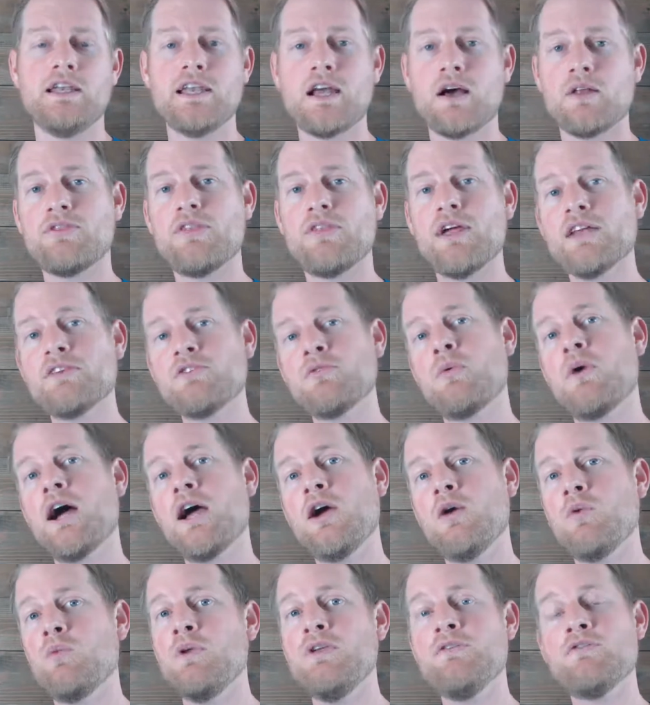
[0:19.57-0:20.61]
Now, that's
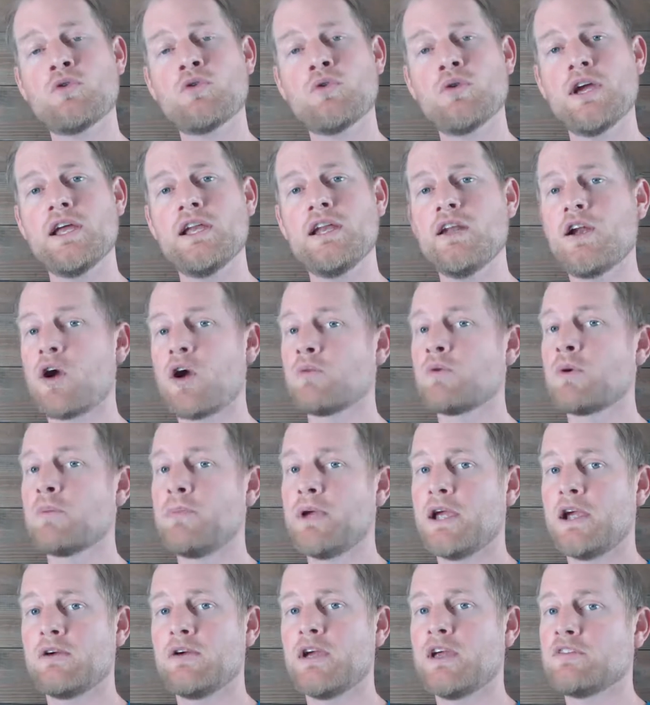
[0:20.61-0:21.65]
why we've created our
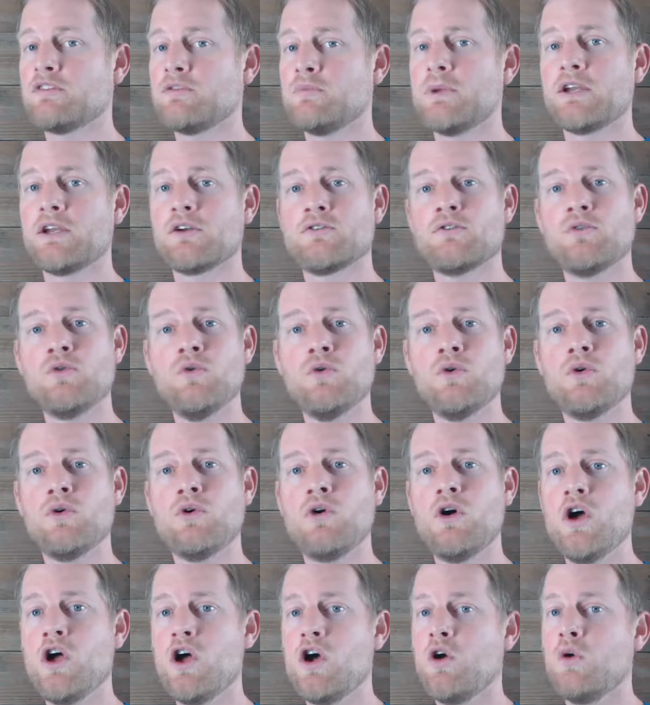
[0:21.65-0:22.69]
Repair Estimator
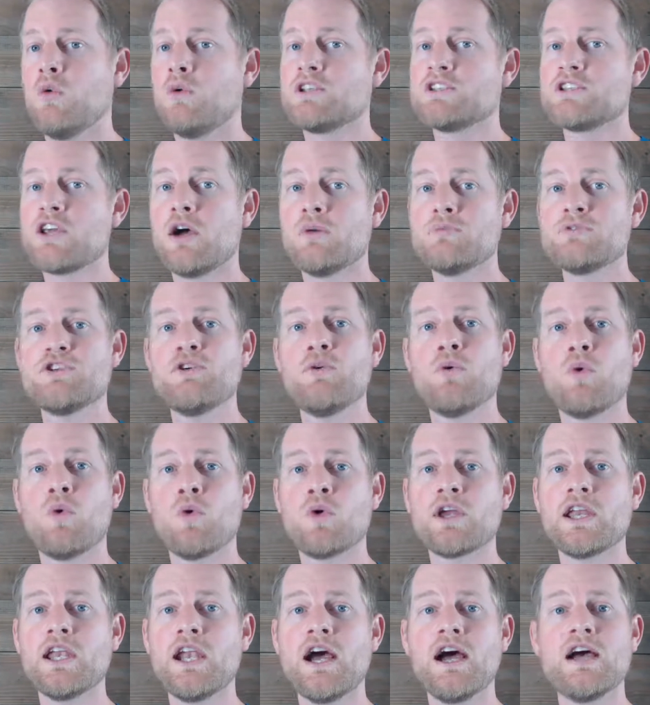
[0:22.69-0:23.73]
tool, which helps you
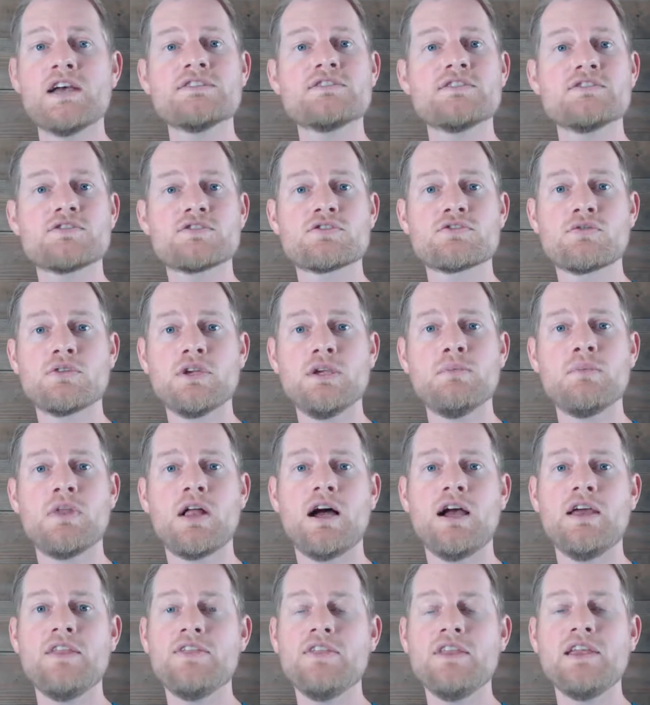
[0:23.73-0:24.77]
organize and
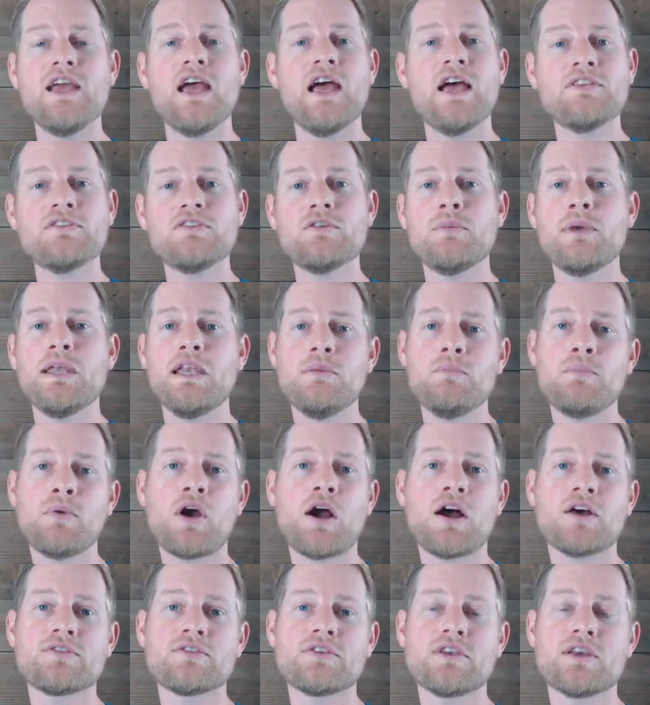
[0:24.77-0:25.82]
streamline the estimating
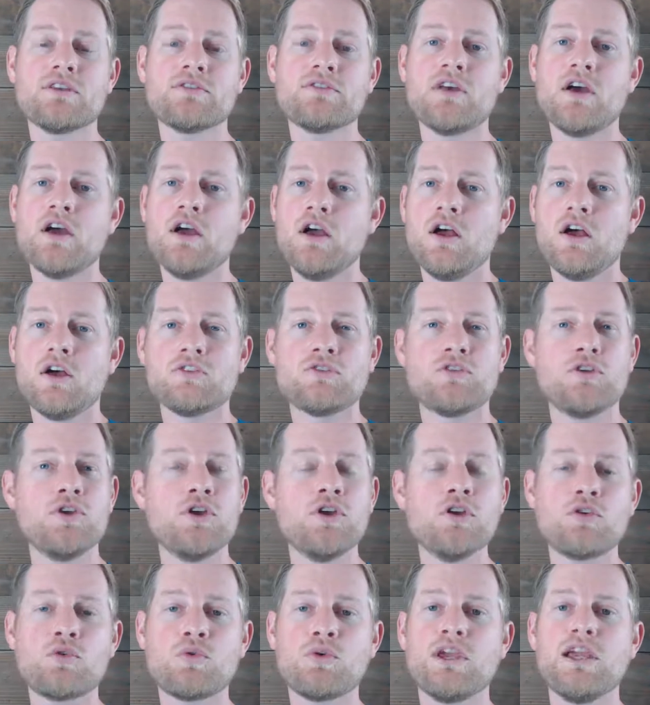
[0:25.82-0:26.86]
process so you
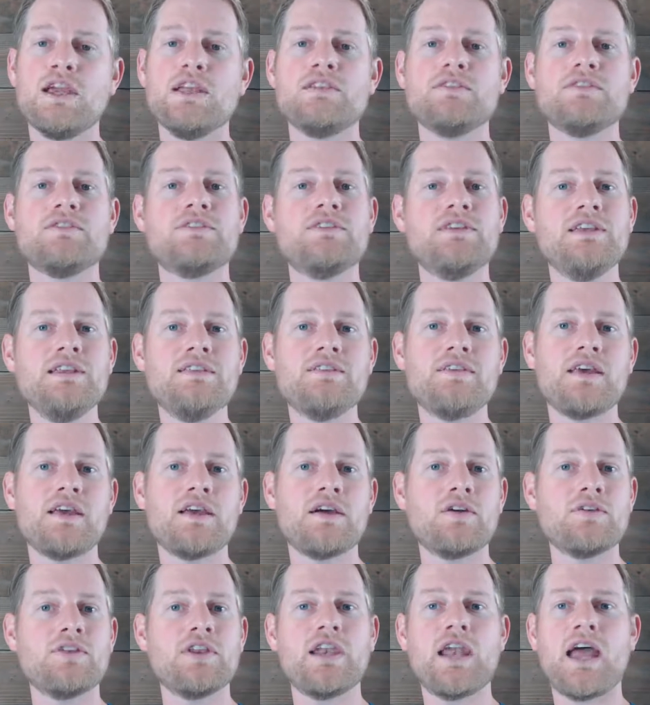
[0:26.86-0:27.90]
can create
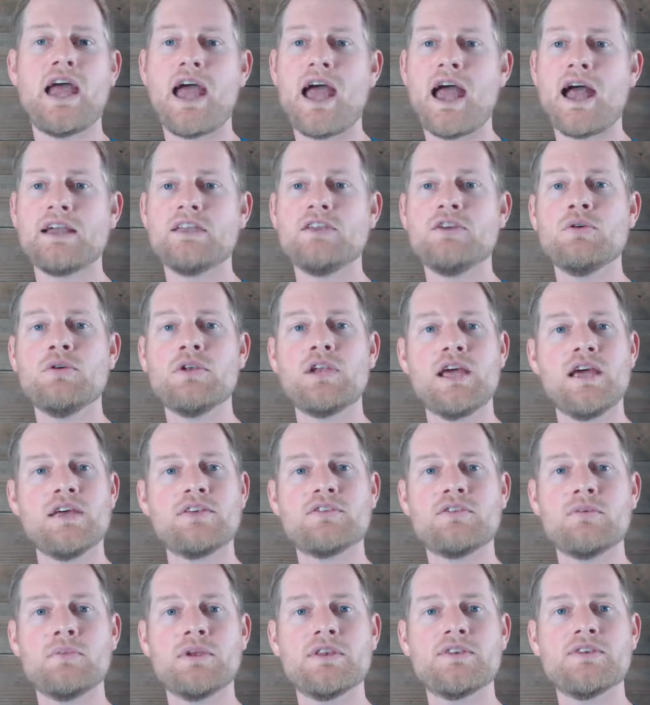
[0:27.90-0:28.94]
detailed and accurate
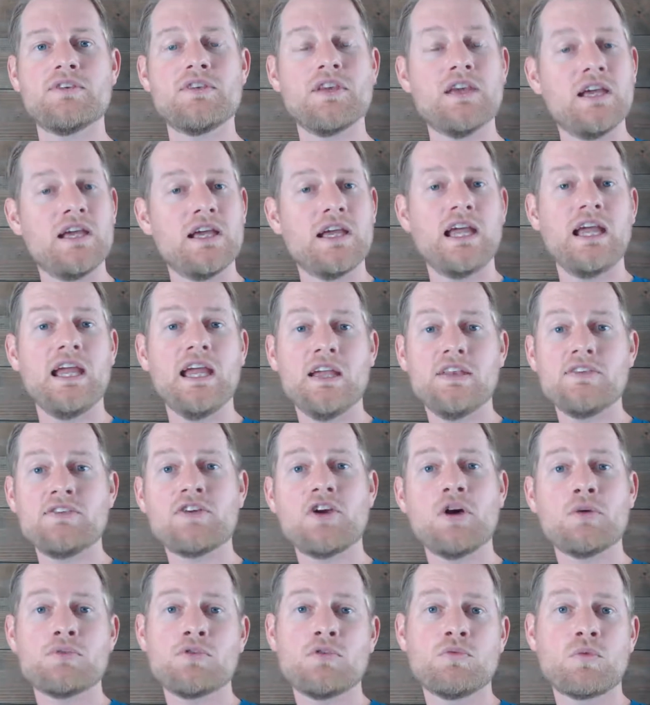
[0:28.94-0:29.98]
estimates and
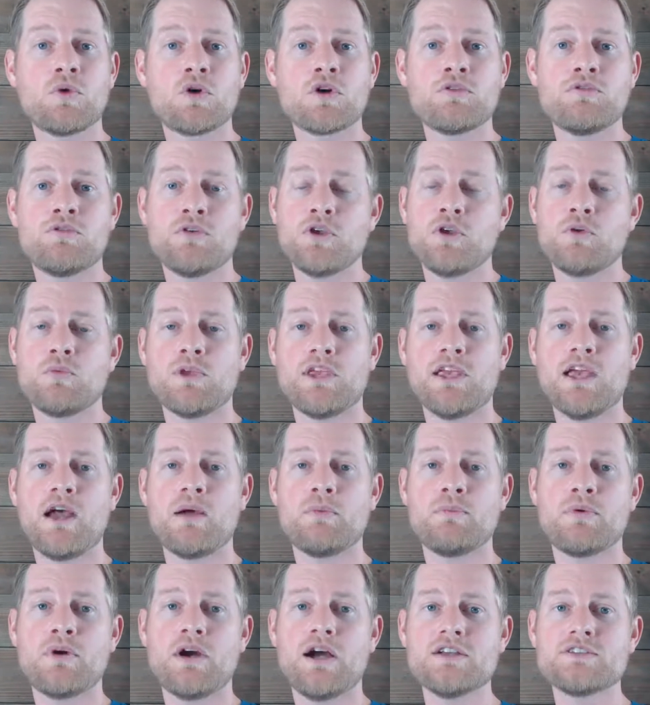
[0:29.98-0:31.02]
scopes of work for your
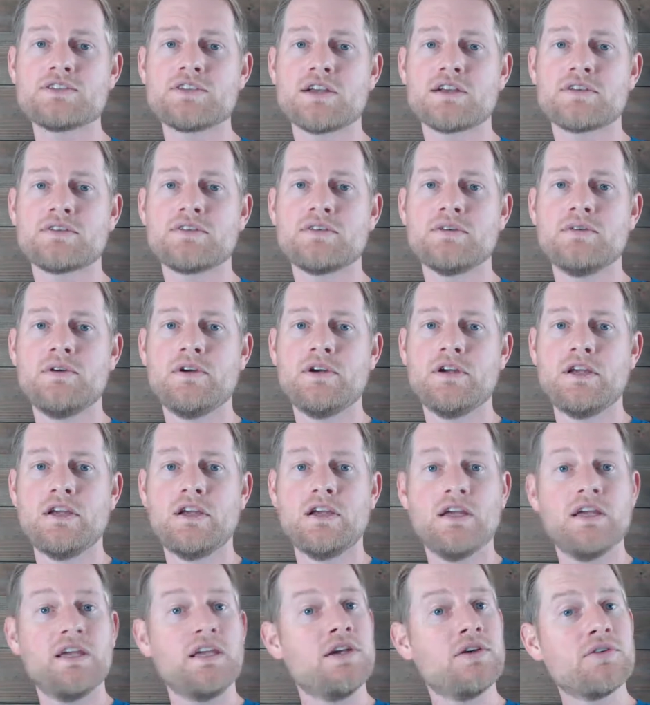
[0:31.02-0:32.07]
rehab projects.
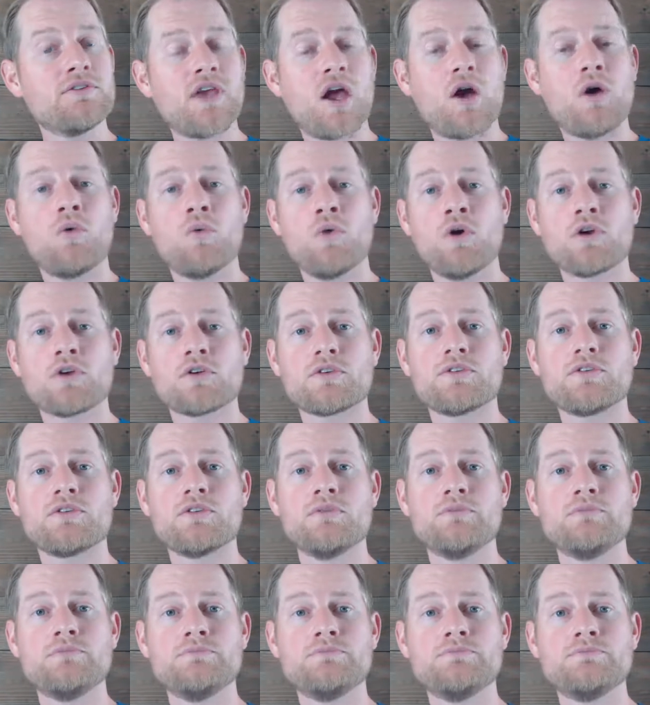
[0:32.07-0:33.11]
Here's how it
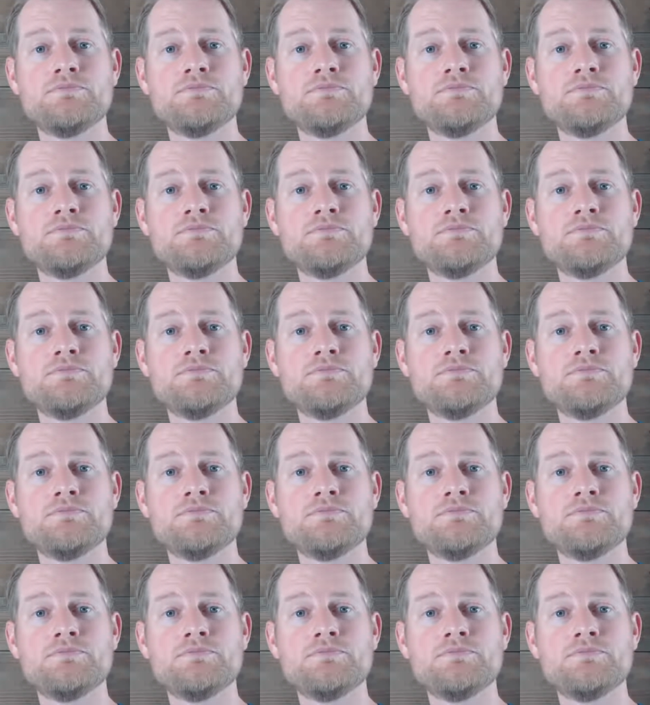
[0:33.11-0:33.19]
works.